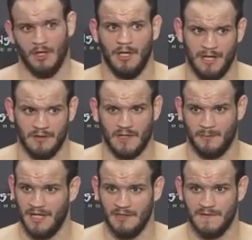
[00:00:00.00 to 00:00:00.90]
And I was like,
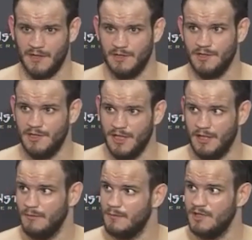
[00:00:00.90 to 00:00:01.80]
man, he's finna just kick,
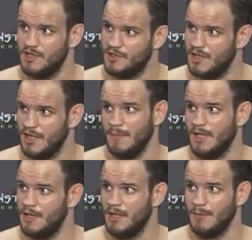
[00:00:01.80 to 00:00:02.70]
just kick me
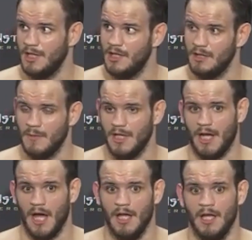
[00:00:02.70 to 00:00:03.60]
and kick me and kick me. And
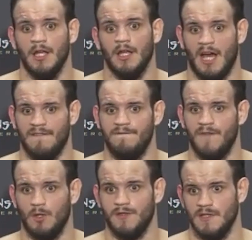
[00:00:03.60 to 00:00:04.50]
I, I
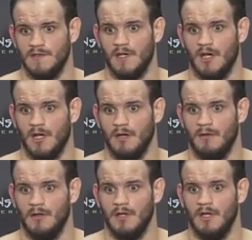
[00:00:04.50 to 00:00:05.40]
felt his uh,
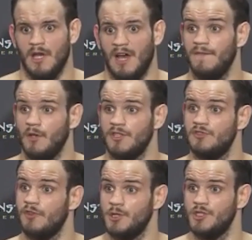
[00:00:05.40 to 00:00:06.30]
I felt
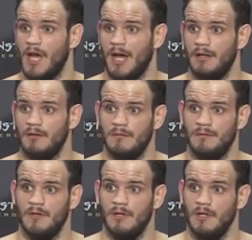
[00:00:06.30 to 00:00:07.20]
his first shot,
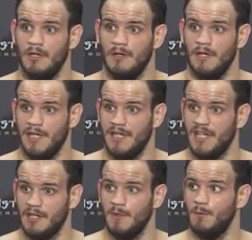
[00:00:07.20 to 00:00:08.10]
and he
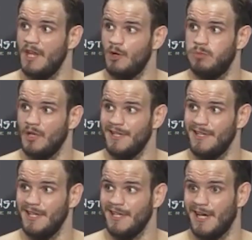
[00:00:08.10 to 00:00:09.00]
kicked me with that oblique
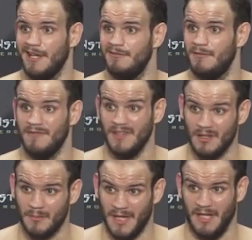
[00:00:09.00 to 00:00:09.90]
kick, and I didn't even feel
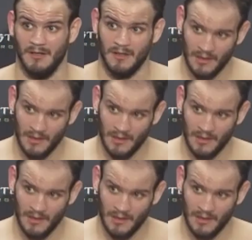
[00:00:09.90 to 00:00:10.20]
it, man.